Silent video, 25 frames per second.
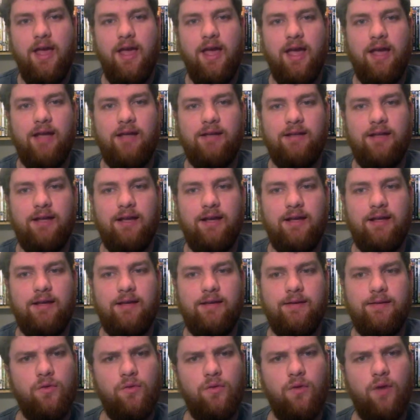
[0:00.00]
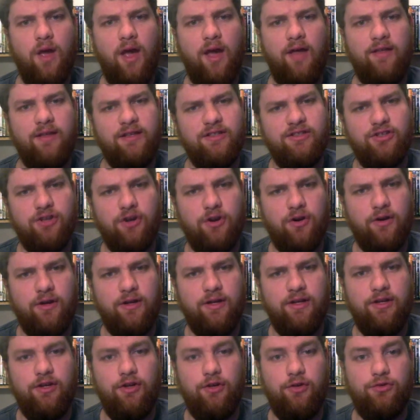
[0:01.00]
and like how they
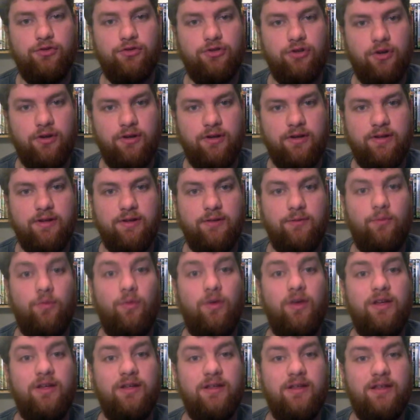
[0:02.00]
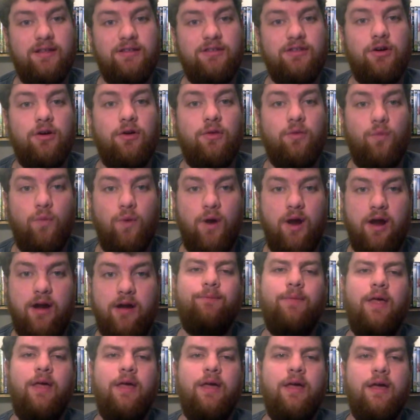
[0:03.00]
started, who started them, when did they start, and where.
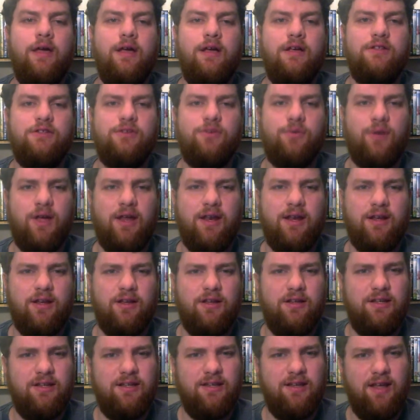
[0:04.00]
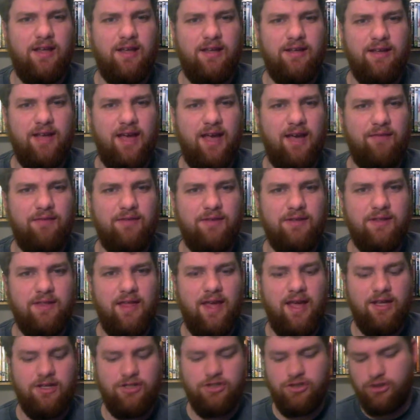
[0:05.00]
So we're kind of going to dive into
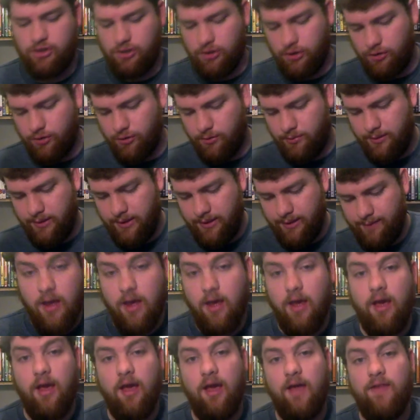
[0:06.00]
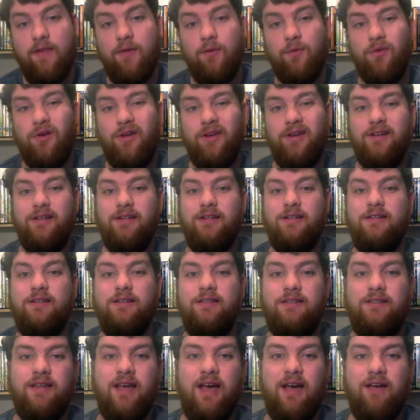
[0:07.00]
that just a little bit, and then we'll kind
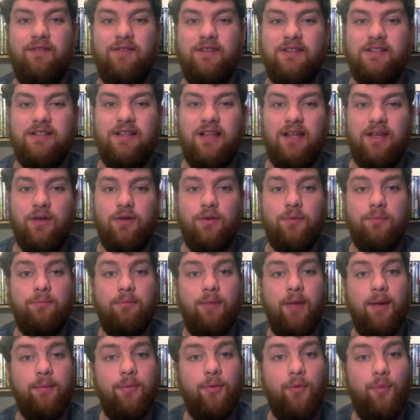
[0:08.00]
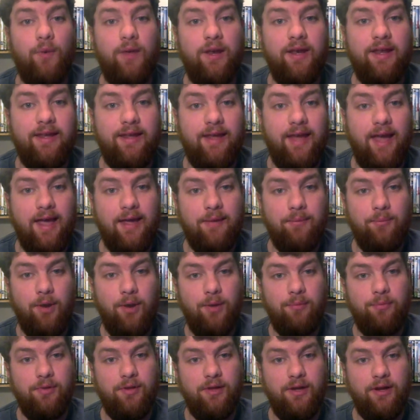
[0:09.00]
of dive into like maybe when it gained
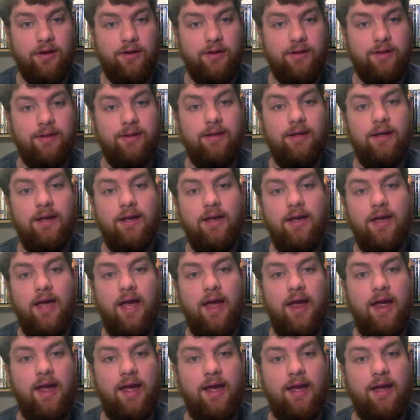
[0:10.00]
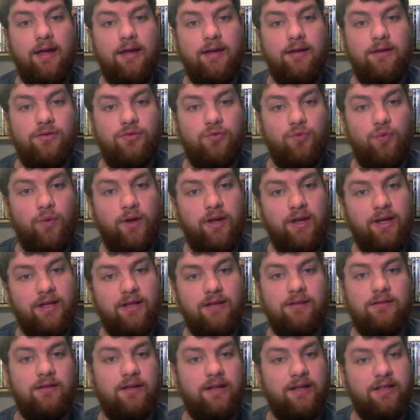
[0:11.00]
popularity and when
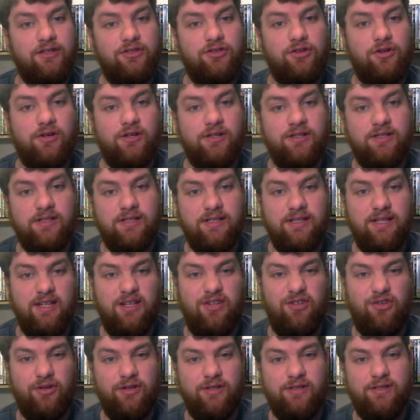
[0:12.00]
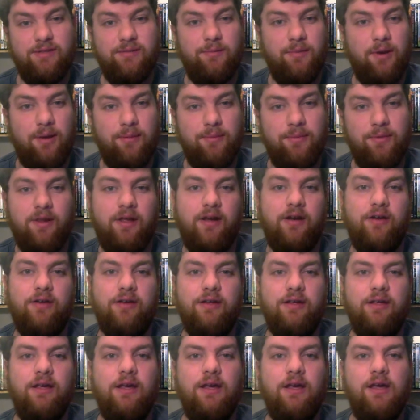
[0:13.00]
it like started to decrease in
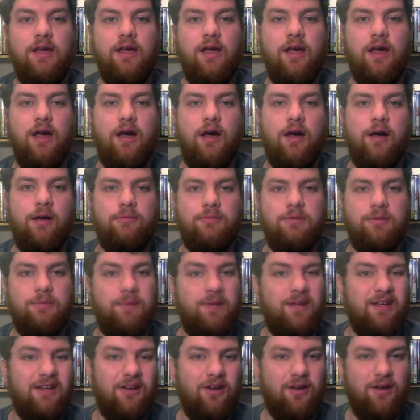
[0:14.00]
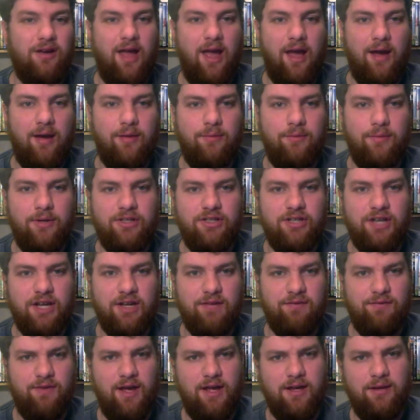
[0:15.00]
popularity, depending on how much I
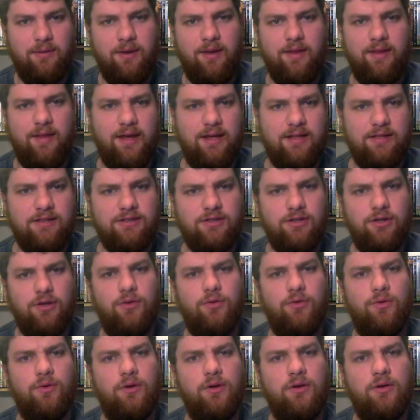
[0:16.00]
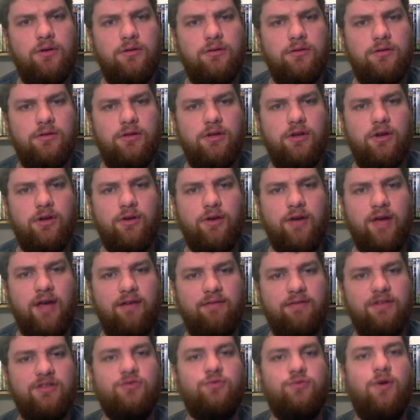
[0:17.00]
can find about that. So you know, kind
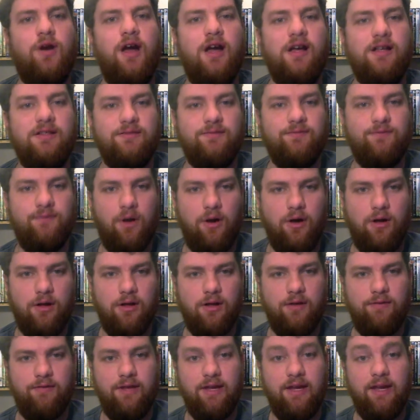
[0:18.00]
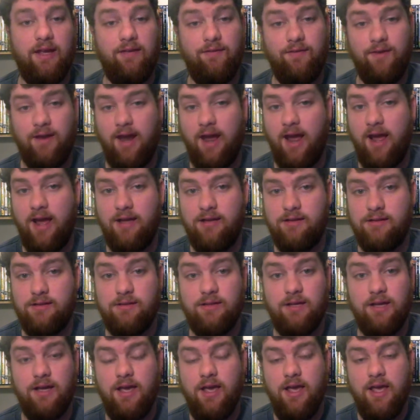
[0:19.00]
of its rise and fall of it, if it
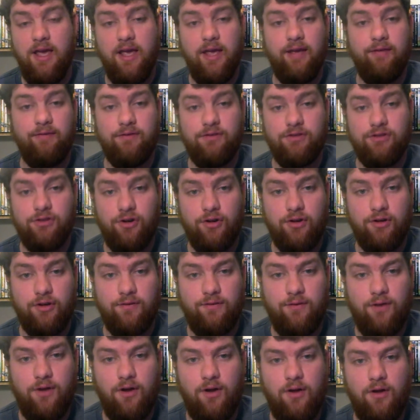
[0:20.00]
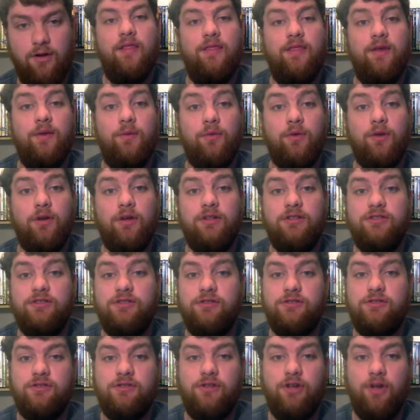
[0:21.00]
has even started to fall. Then we're going
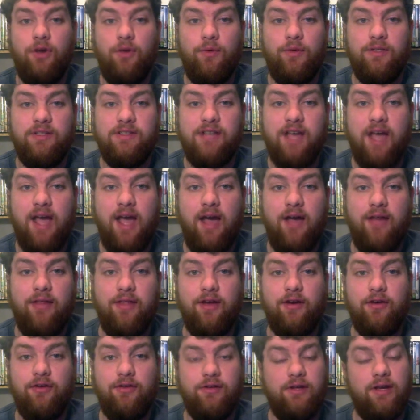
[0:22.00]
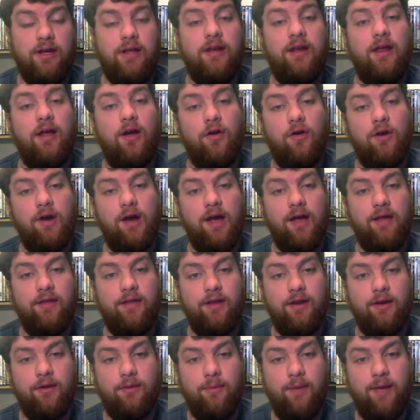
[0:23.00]
to go into how they are done or how
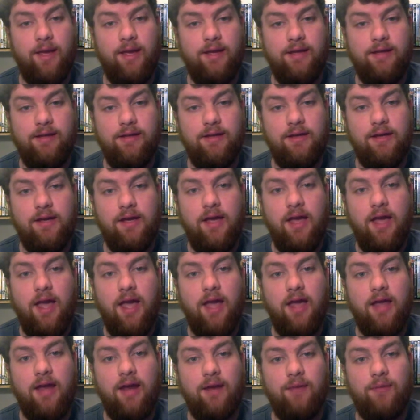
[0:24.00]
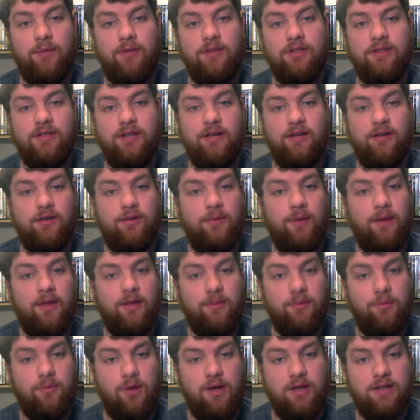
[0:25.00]
they are made, and I'm going to tell you about
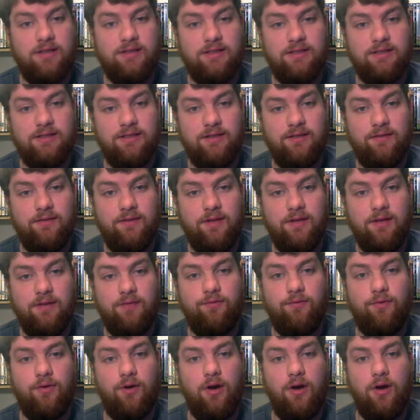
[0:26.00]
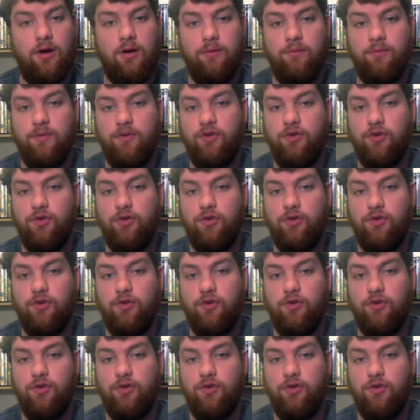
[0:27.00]
the process of it, from the